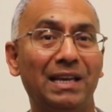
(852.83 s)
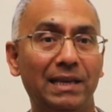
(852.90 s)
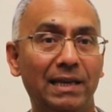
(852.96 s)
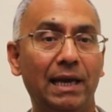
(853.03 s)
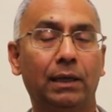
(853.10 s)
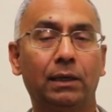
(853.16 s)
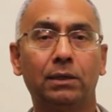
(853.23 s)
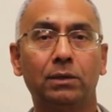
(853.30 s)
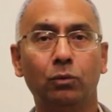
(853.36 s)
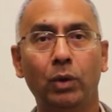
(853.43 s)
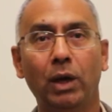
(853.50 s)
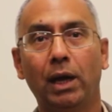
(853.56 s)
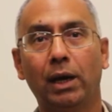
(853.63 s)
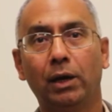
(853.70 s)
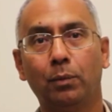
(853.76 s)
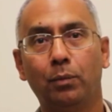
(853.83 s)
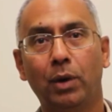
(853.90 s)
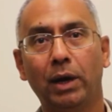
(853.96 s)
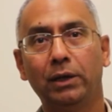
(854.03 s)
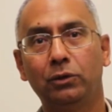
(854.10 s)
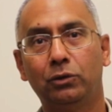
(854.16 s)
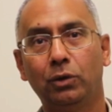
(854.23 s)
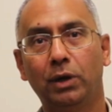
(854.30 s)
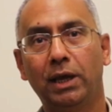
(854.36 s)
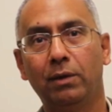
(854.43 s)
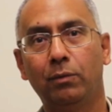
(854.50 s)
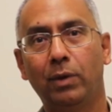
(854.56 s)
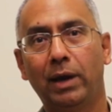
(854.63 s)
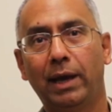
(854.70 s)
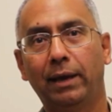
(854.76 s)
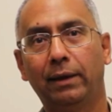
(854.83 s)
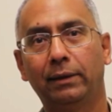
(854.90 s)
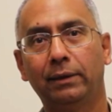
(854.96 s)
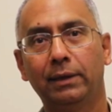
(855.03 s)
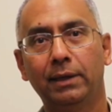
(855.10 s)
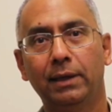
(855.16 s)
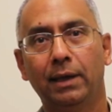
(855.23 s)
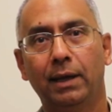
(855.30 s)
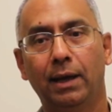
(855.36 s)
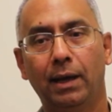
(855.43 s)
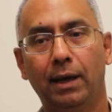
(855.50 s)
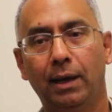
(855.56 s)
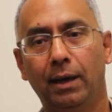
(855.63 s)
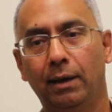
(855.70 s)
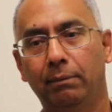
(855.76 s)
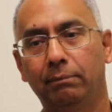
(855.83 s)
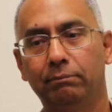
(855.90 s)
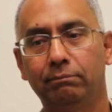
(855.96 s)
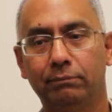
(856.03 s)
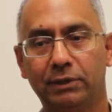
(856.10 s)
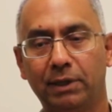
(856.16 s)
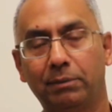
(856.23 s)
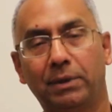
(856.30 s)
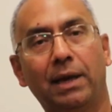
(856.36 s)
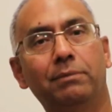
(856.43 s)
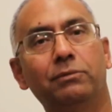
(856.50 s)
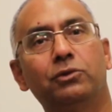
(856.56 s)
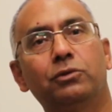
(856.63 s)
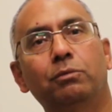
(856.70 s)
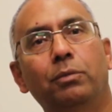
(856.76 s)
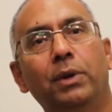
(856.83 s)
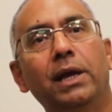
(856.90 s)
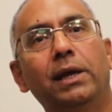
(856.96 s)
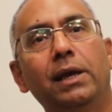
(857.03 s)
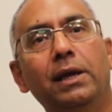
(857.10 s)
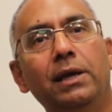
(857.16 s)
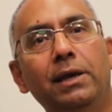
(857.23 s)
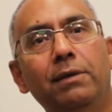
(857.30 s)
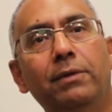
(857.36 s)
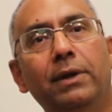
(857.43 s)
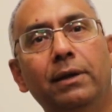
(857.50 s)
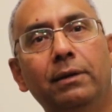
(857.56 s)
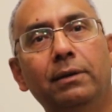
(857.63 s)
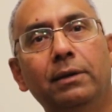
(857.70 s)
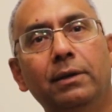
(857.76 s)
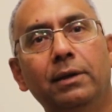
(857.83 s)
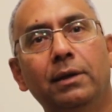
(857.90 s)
Yet we are at a point today where sometimes breaking even